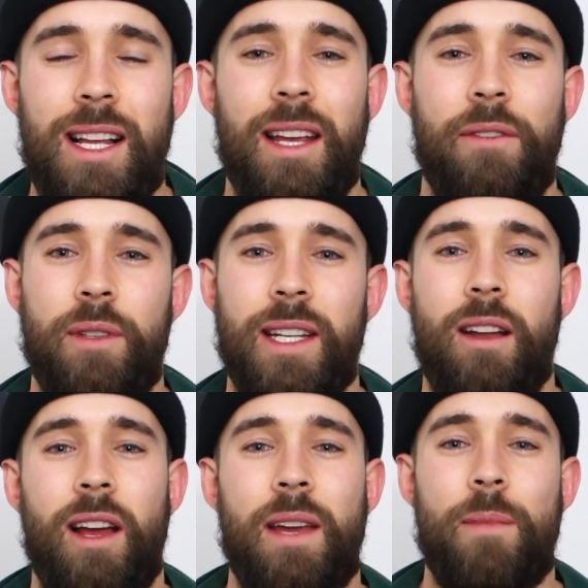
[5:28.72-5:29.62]
If you
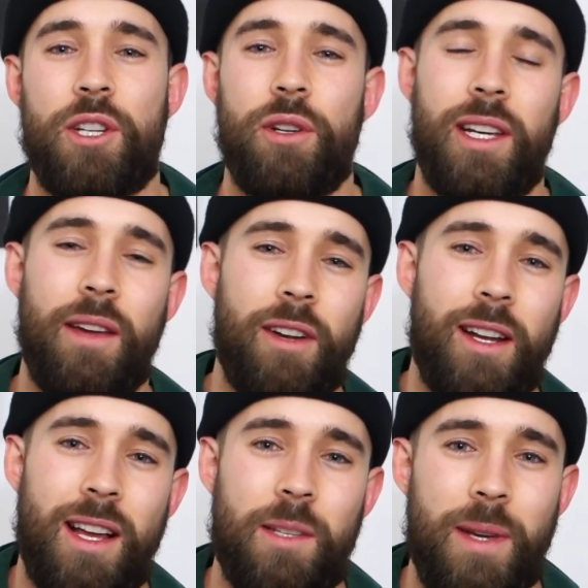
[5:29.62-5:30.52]
did like it, make sure you give it
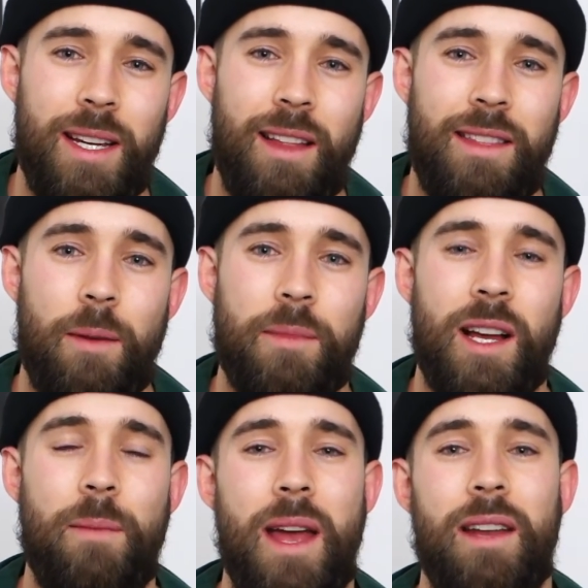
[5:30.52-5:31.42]
a nice big thumbs
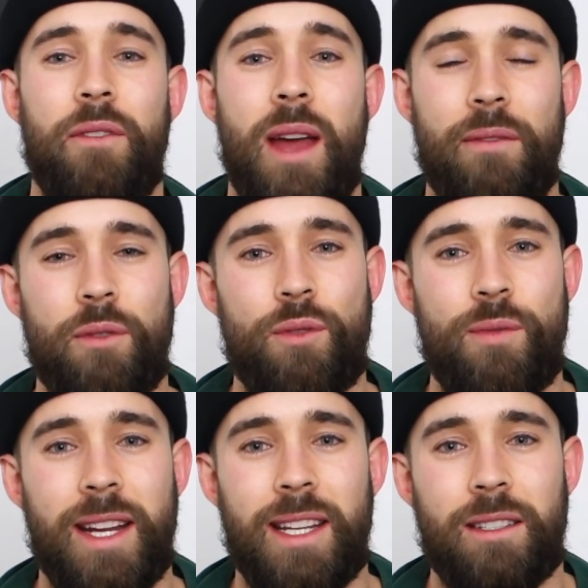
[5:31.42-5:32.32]
up. And if you haven't
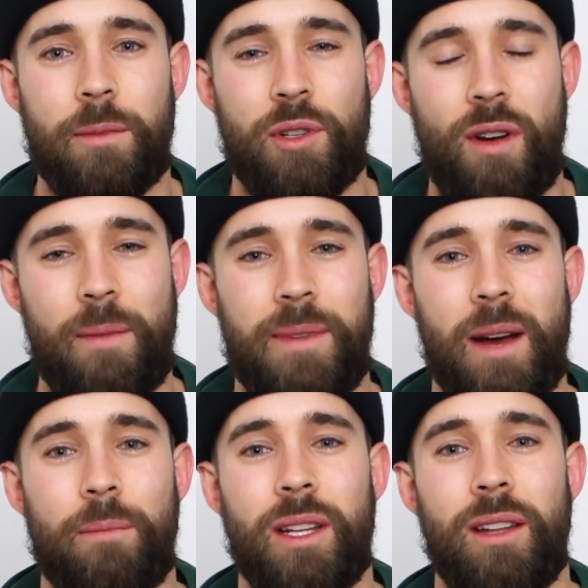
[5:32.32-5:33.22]
already, subscribe
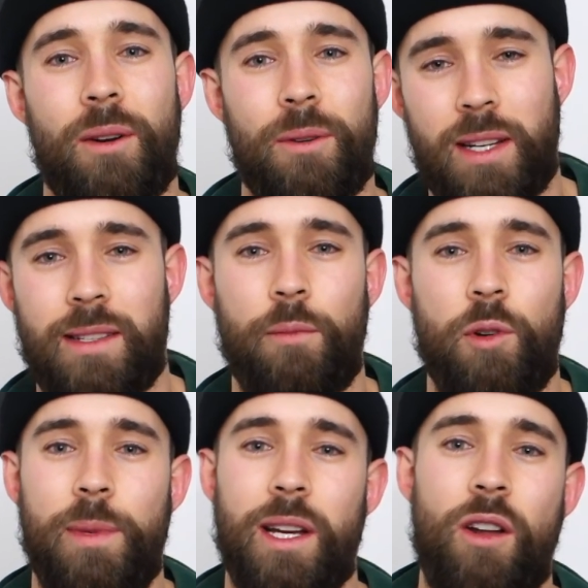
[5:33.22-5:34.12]
down below because there
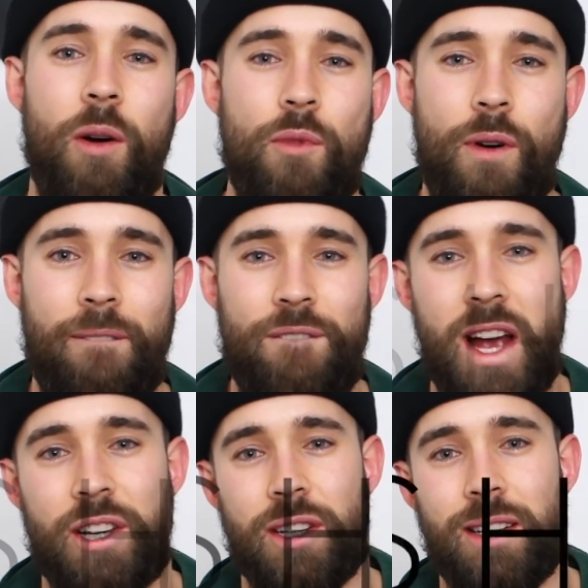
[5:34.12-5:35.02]
will be a lot more
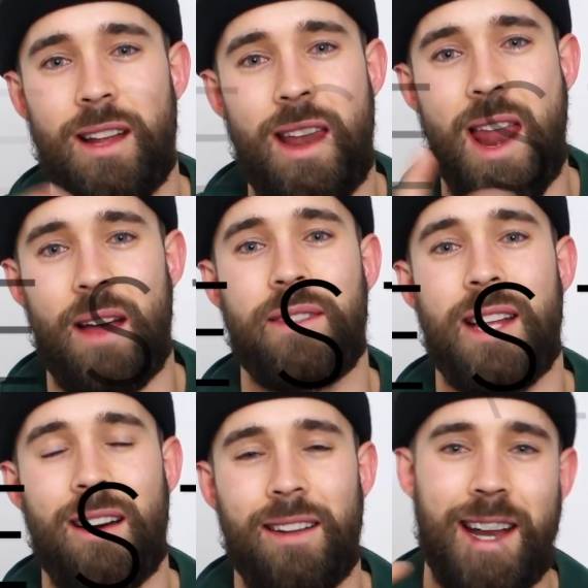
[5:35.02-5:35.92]
fashion,
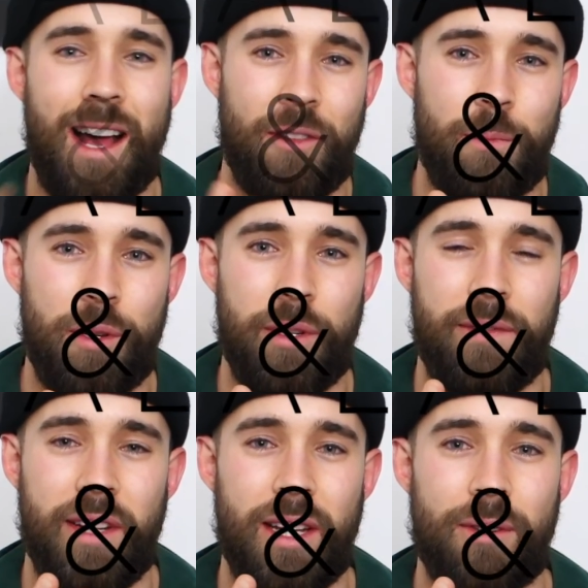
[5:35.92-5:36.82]
lifestyle, and health and
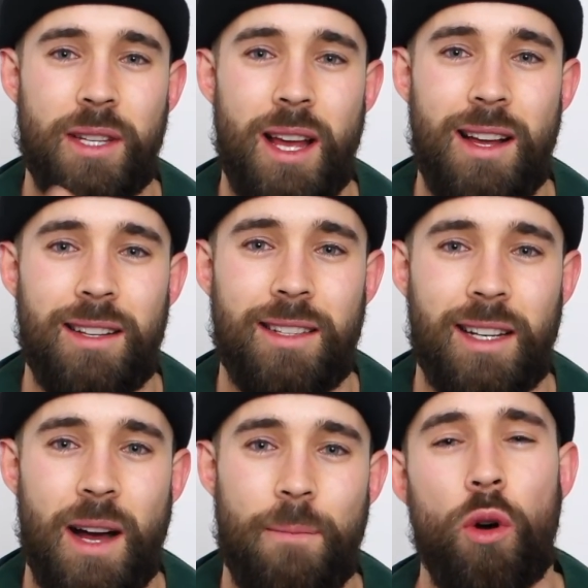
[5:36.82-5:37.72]
beauty videos
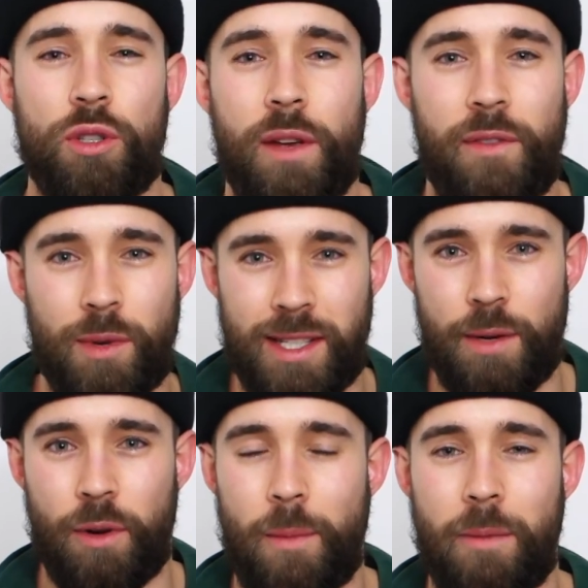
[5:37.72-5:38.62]
to come. Also, if you want to
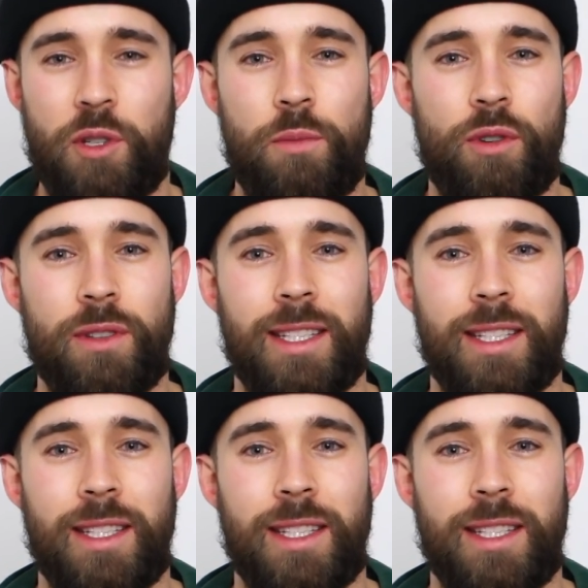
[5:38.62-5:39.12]
see what I'm up to more on the